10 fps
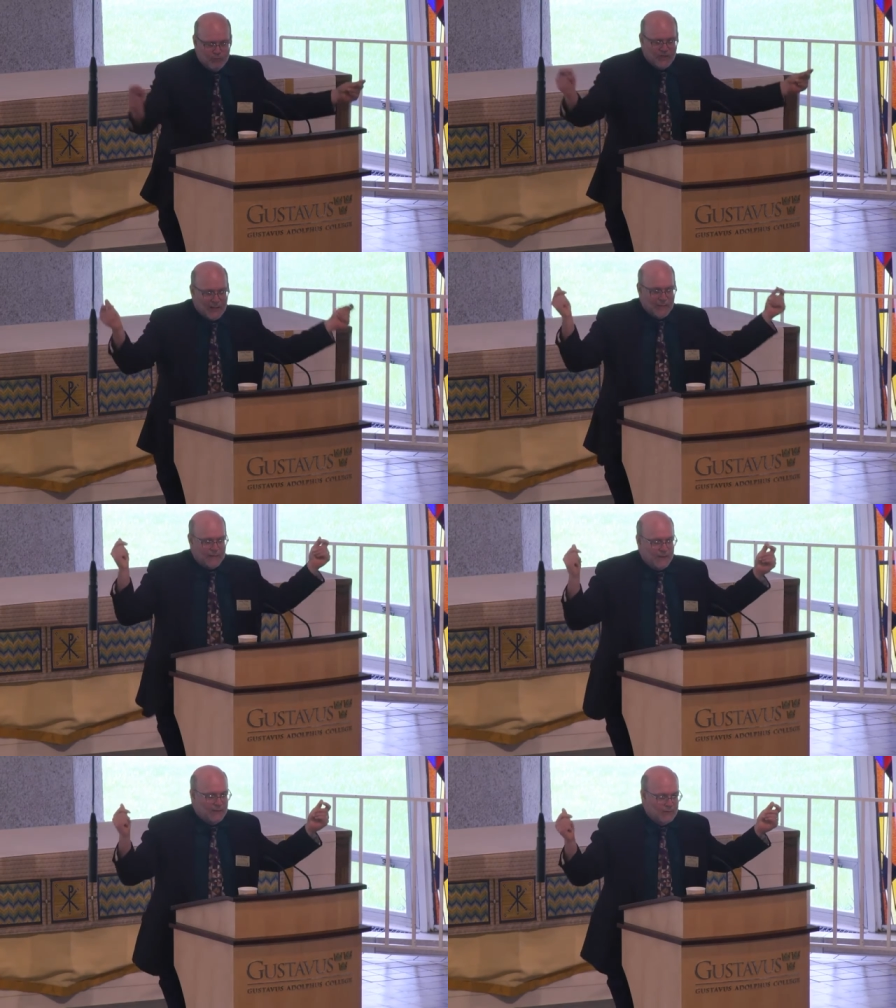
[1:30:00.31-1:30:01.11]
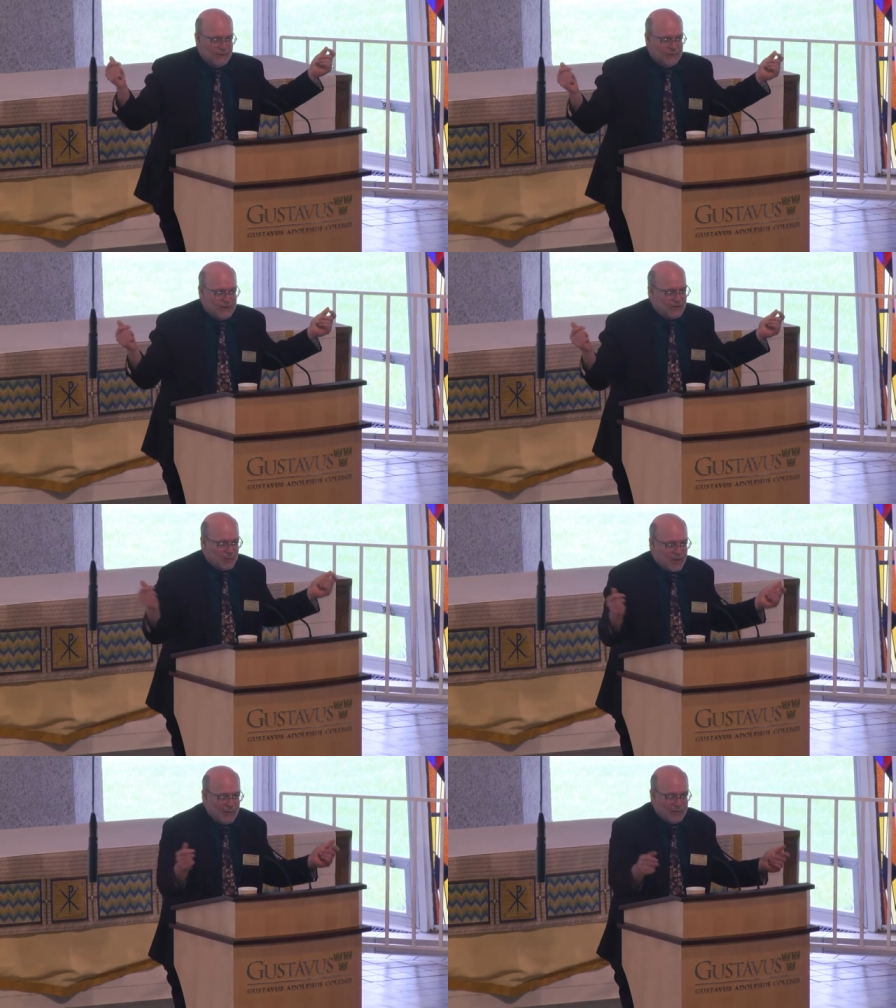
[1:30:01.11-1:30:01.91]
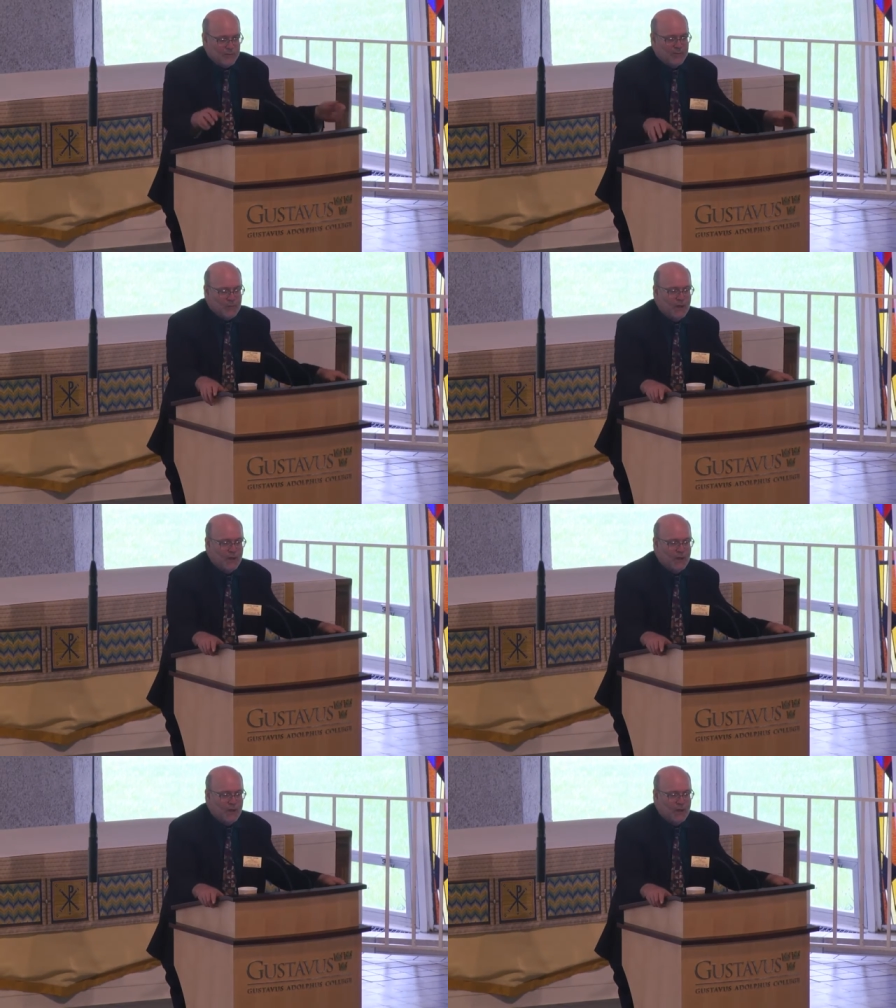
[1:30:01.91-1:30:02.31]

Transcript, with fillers: snap my fingers and fix the problem.